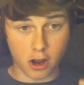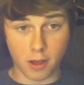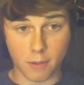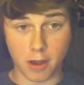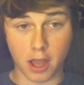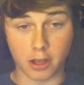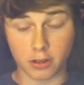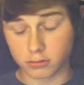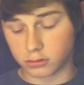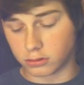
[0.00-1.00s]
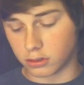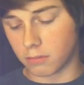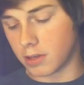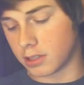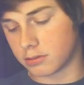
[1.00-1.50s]
and I'm like, don't
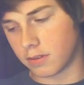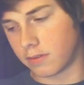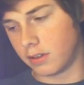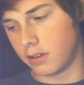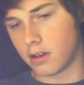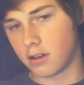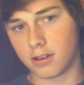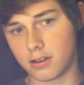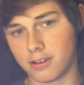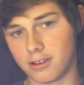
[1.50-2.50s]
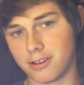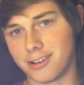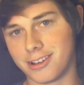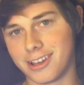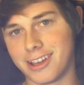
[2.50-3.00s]
mess with Fiona, dude.
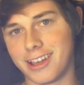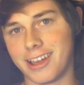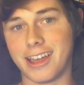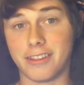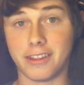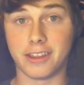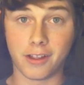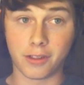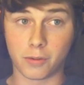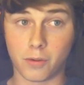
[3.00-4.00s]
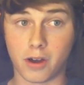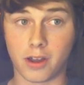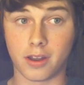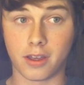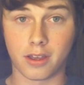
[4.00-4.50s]
And the other
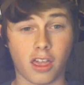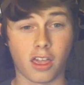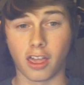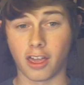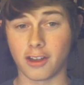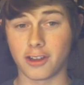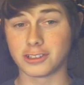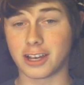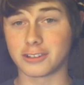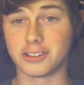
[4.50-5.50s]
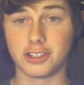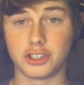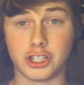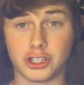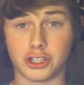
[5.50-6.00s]
one goes out to the
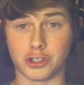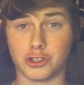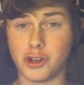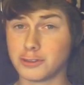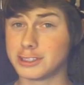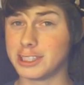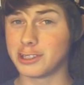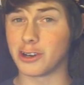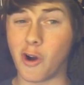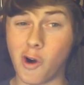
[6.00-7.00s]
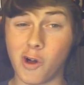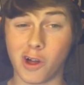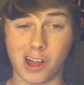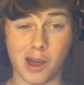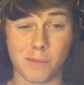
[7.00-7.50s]
ginger. You don't see her all
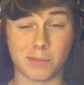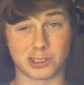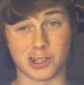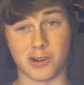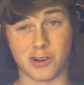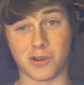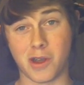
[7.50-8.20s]
episode,